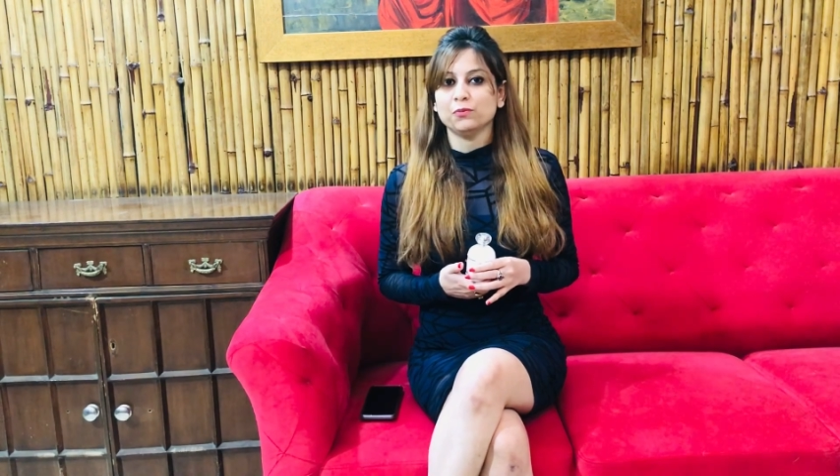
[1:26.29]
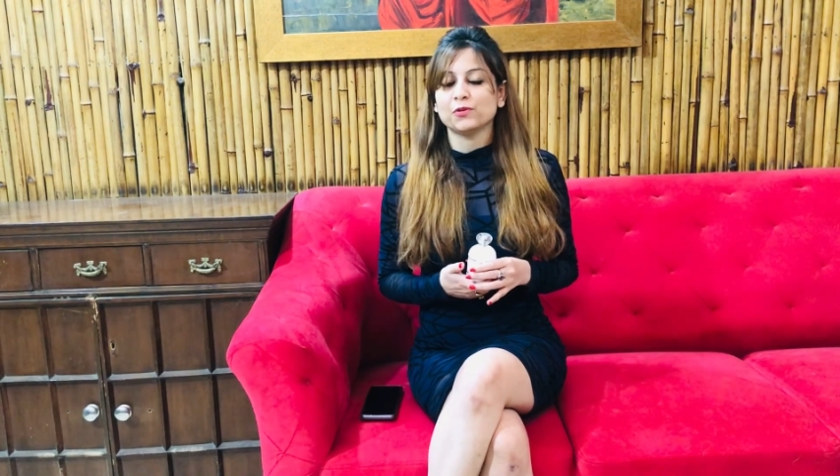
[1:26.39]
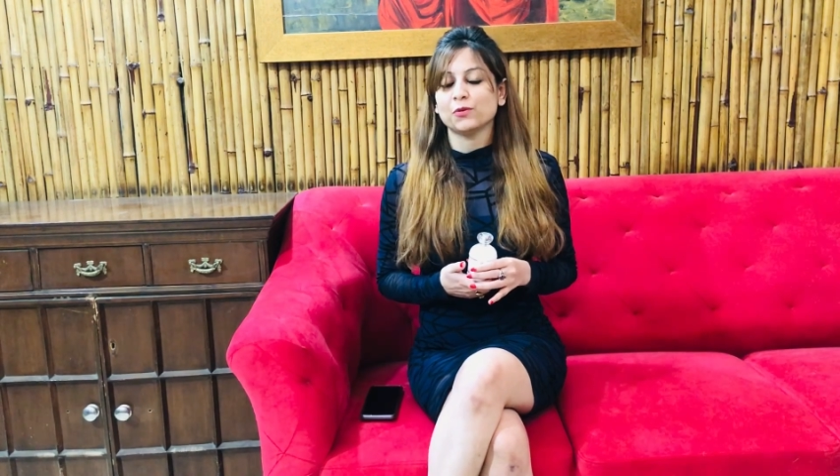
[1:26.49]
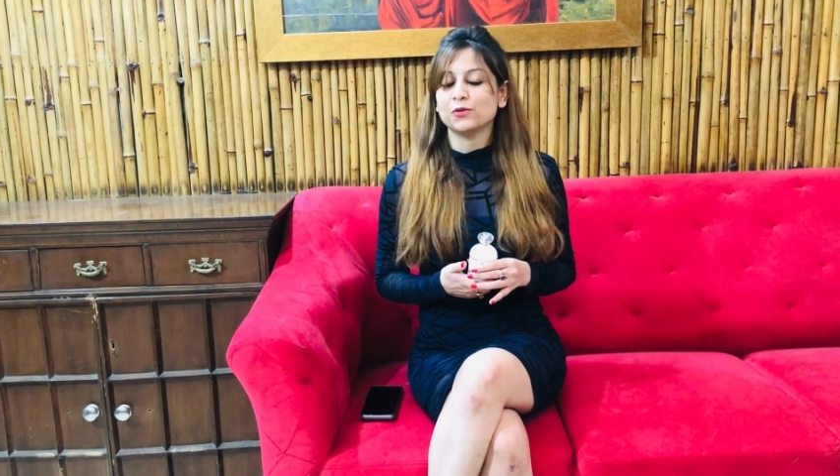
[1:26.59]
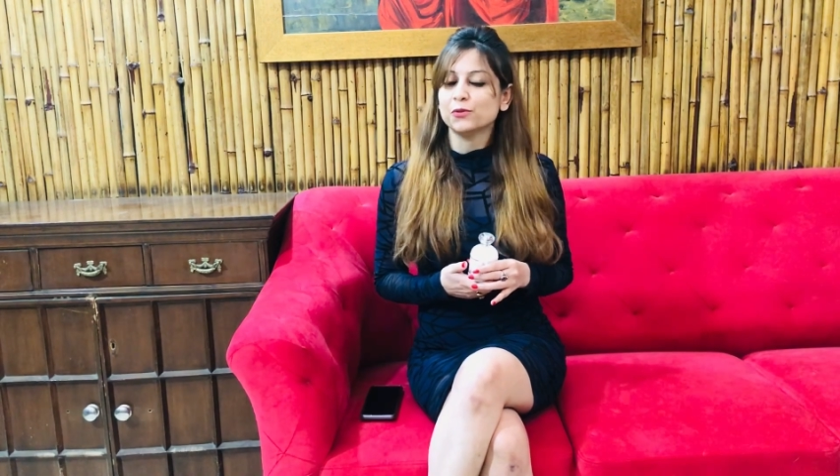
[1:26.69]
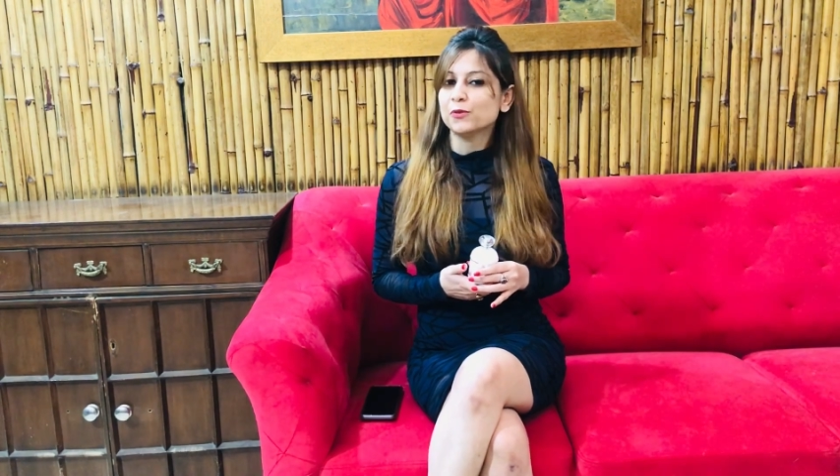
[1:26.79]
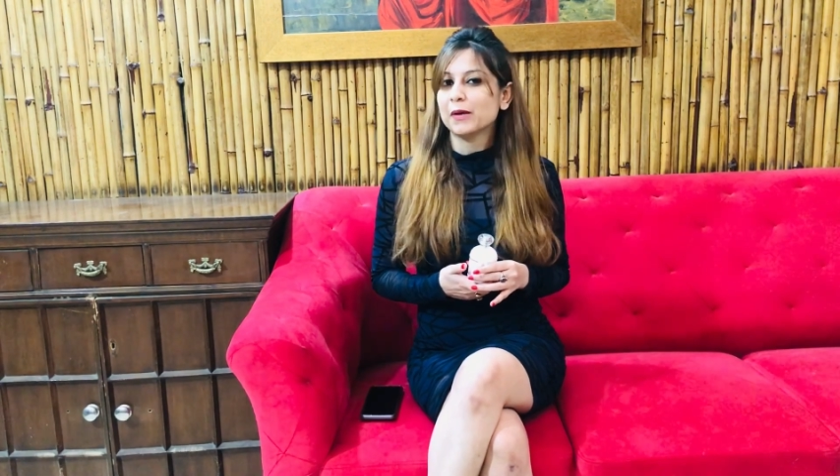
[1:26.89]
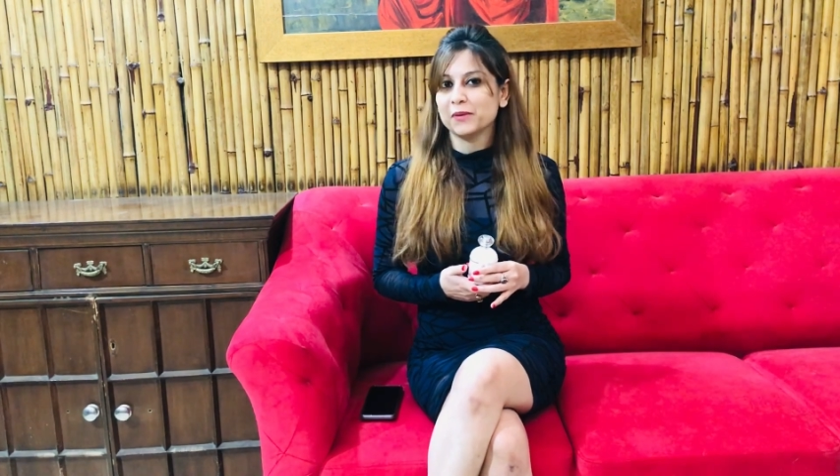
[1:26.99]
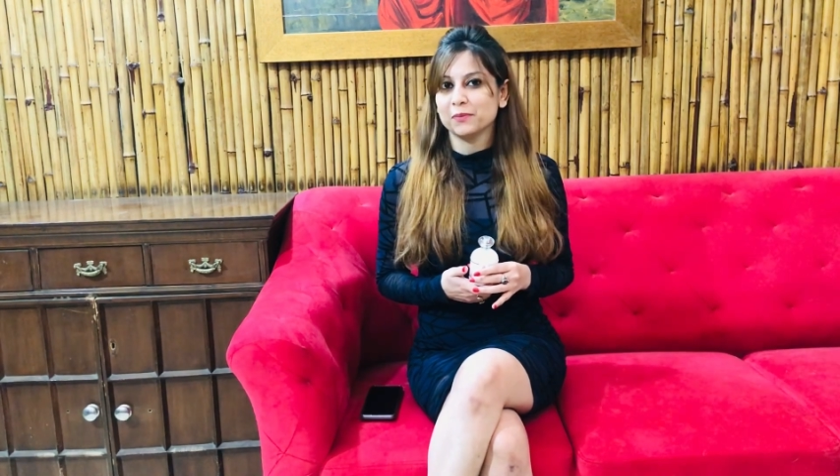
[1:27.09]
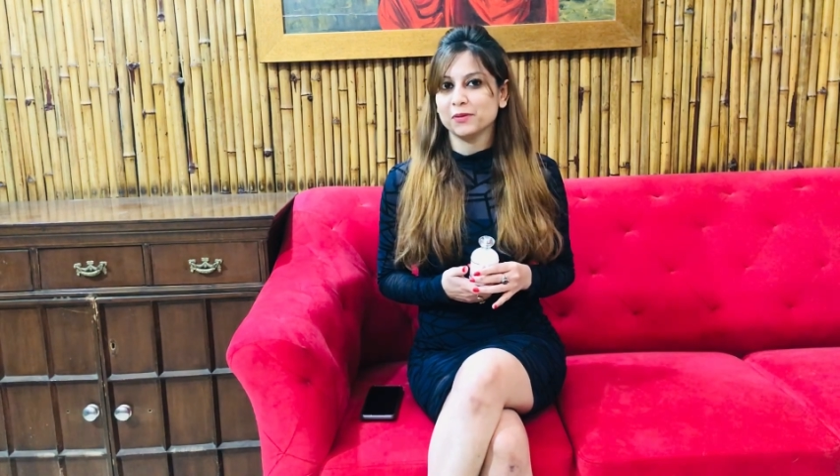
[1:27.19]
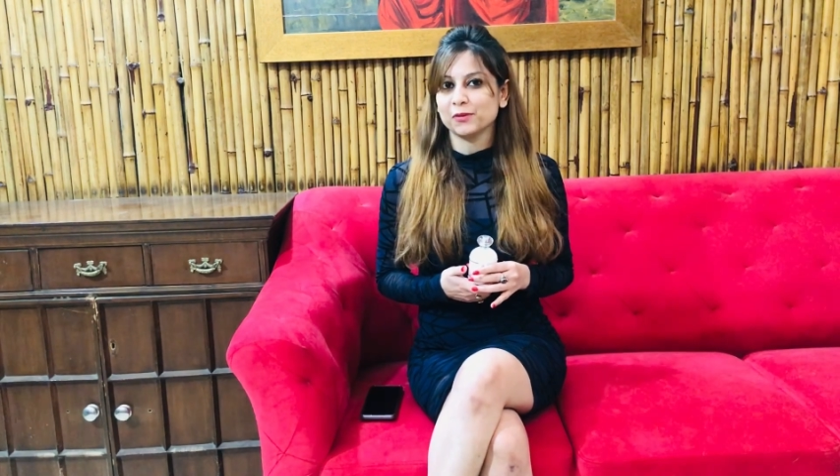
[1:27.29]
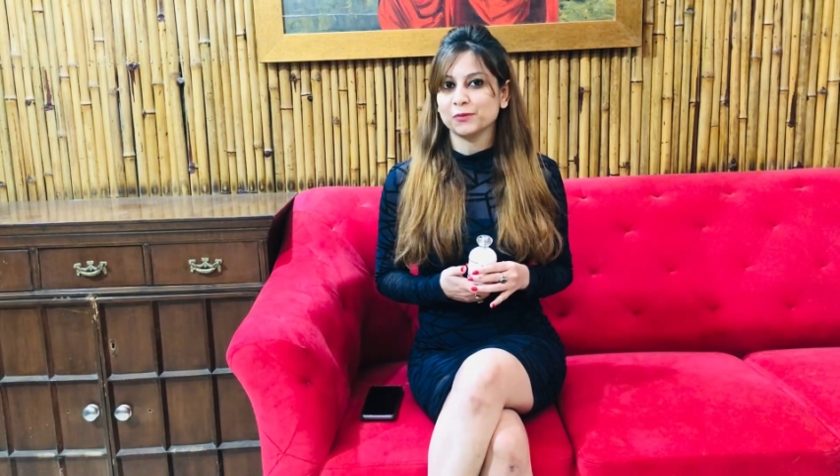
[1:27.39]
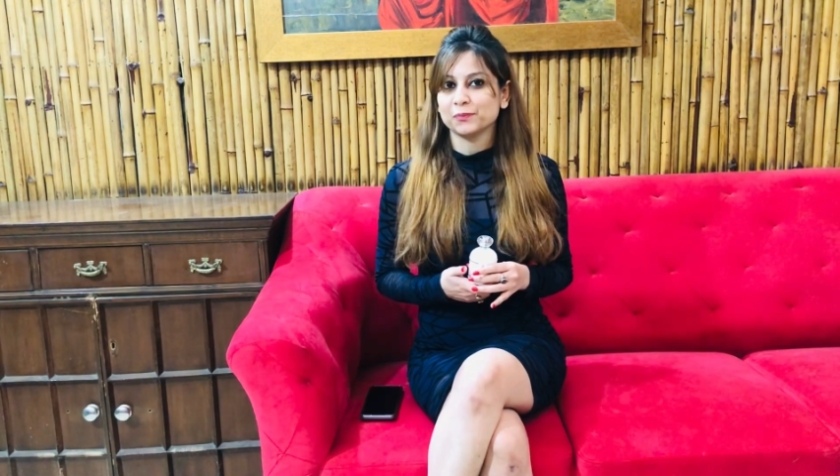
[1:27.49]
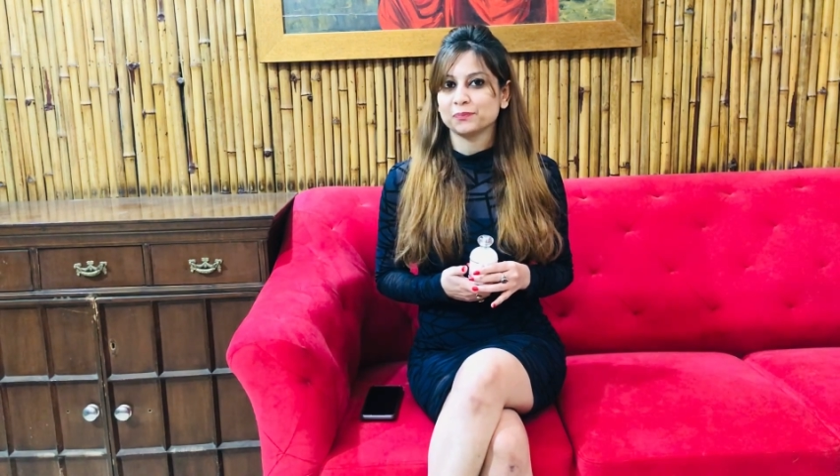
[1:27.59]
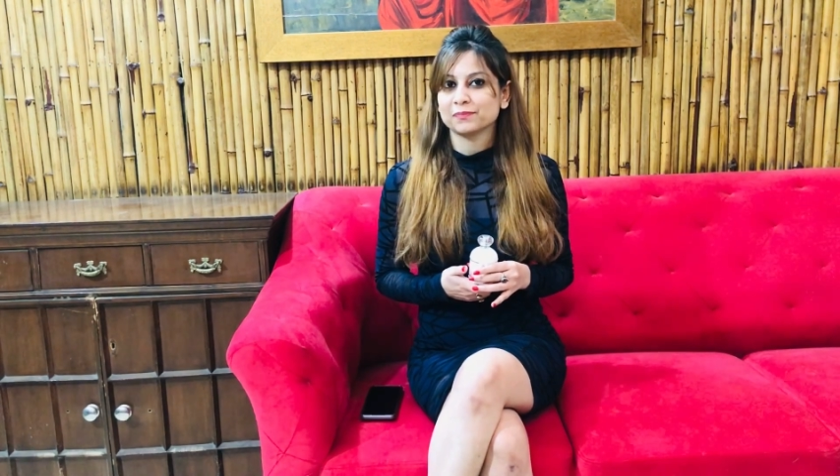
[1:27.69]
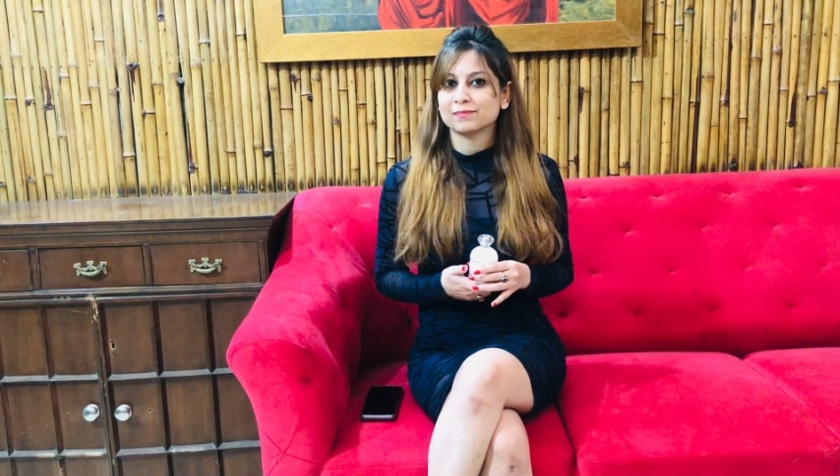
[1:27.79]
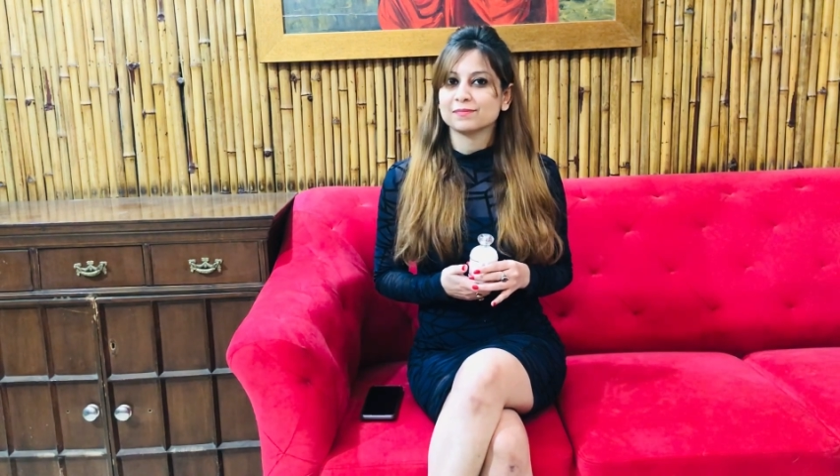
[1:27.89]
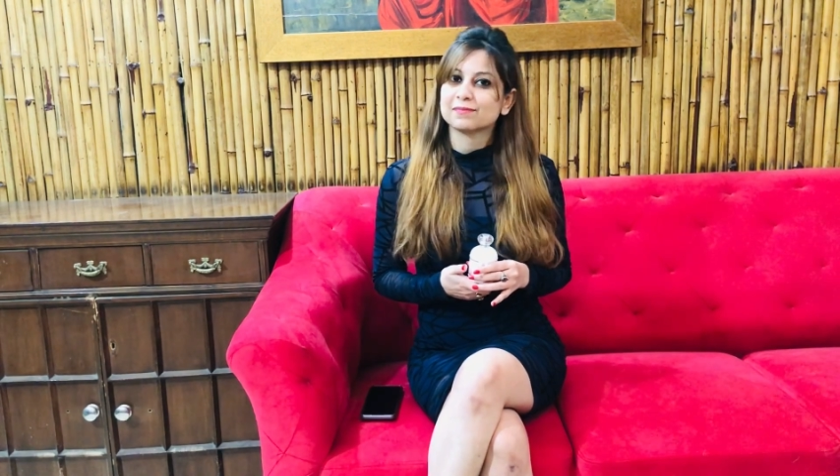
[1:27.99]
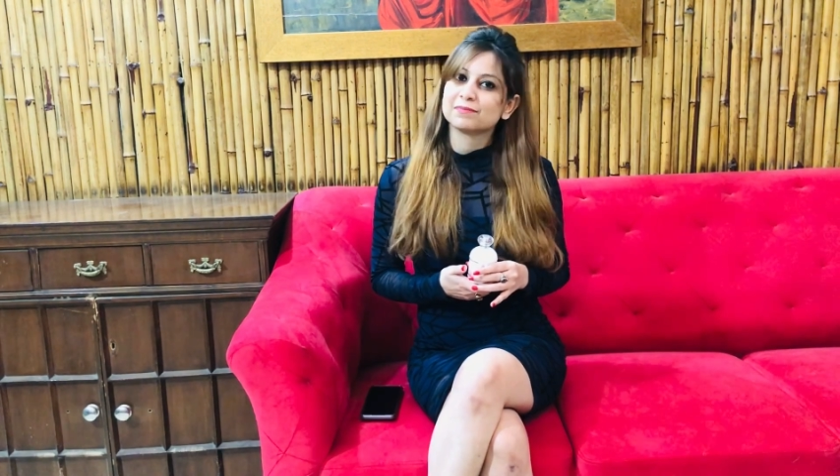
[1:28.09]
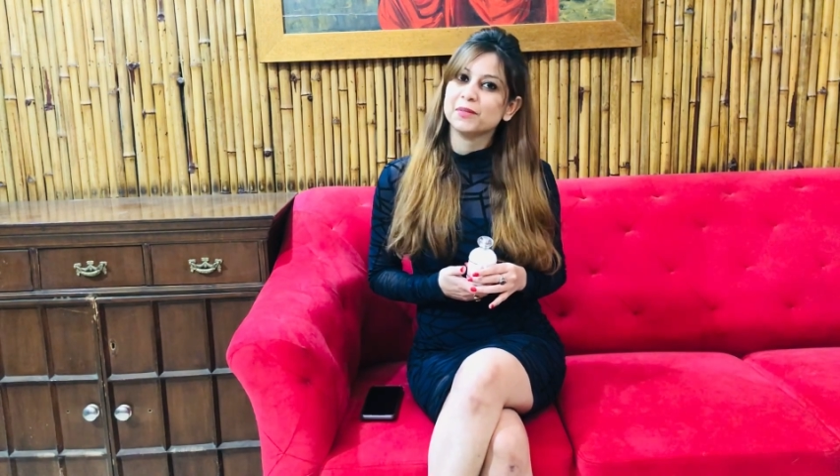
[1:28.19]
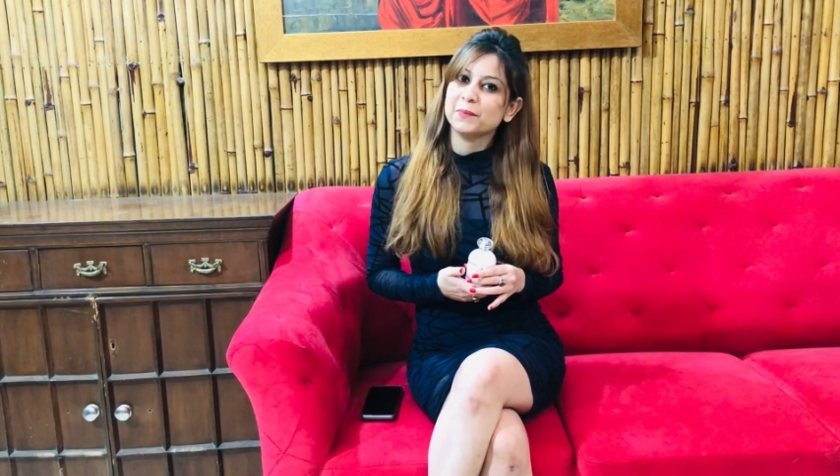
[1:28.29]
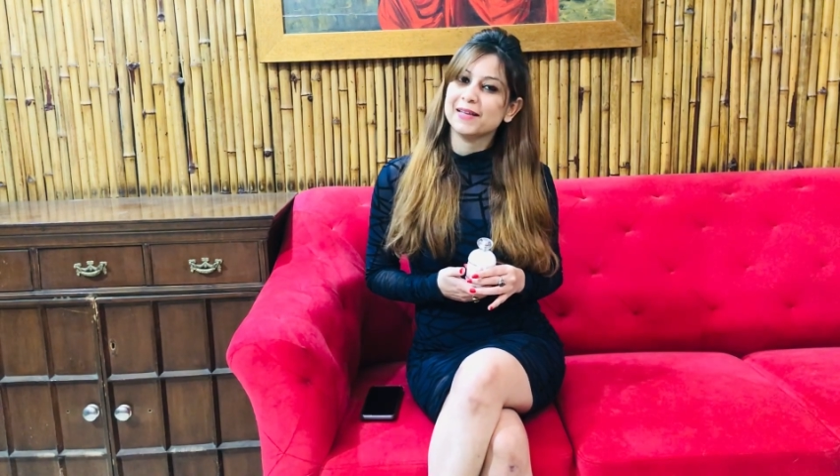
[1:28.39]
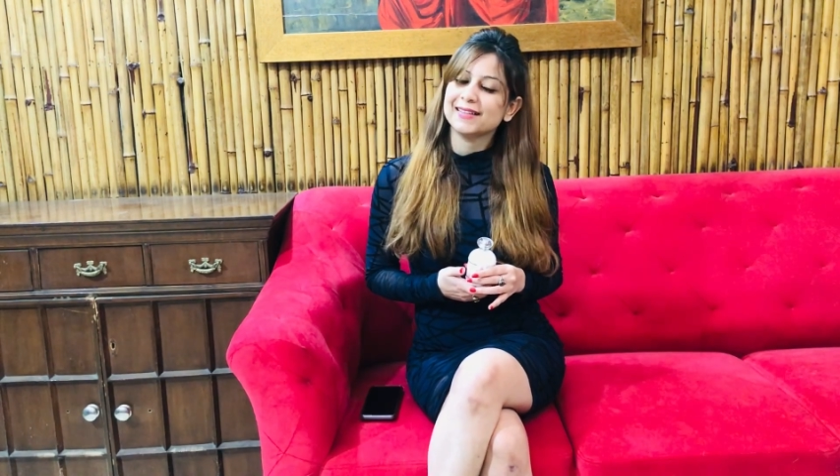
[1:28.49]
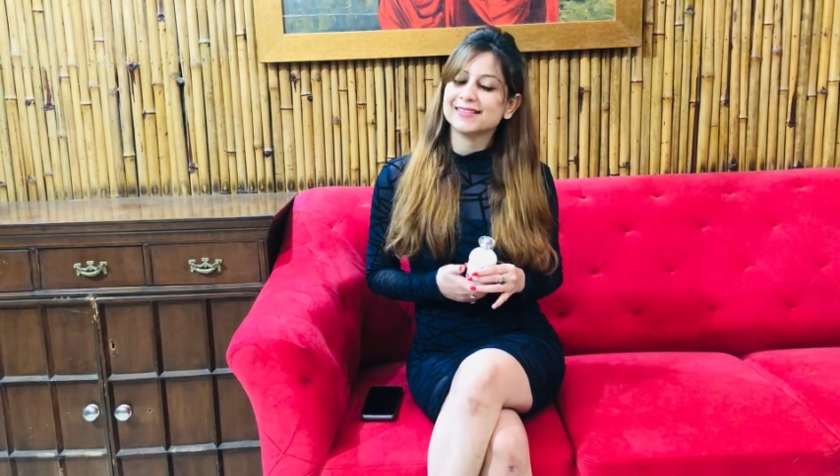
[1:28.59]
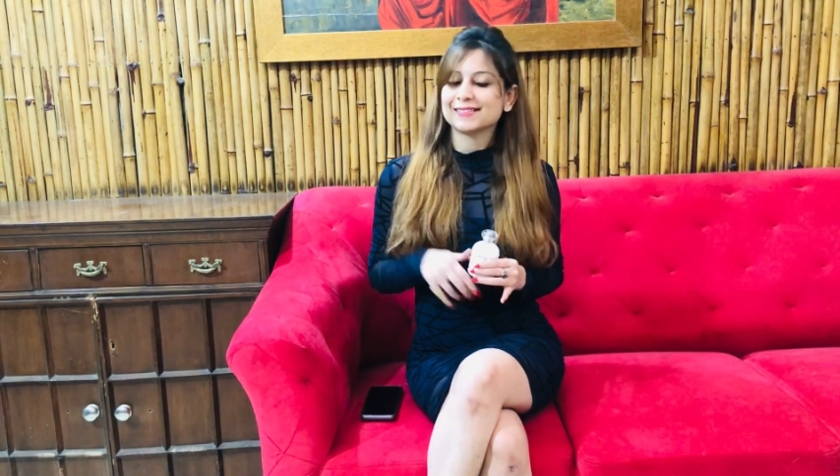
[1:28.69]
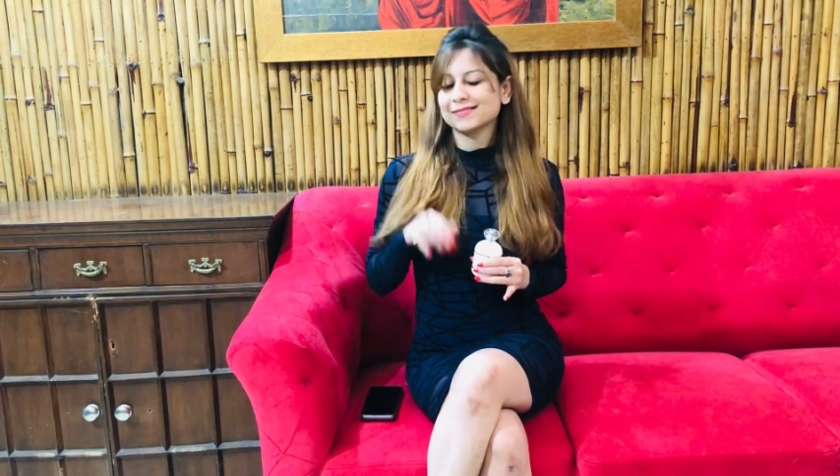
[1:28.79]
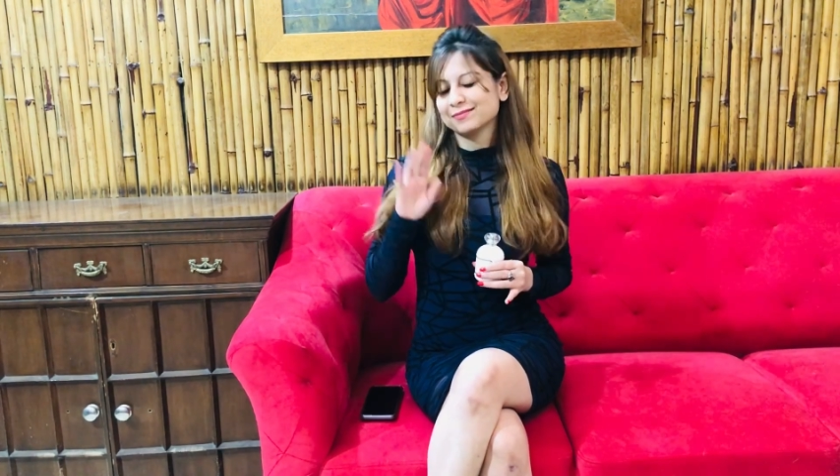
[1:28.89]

So do comment below. Bye-bye.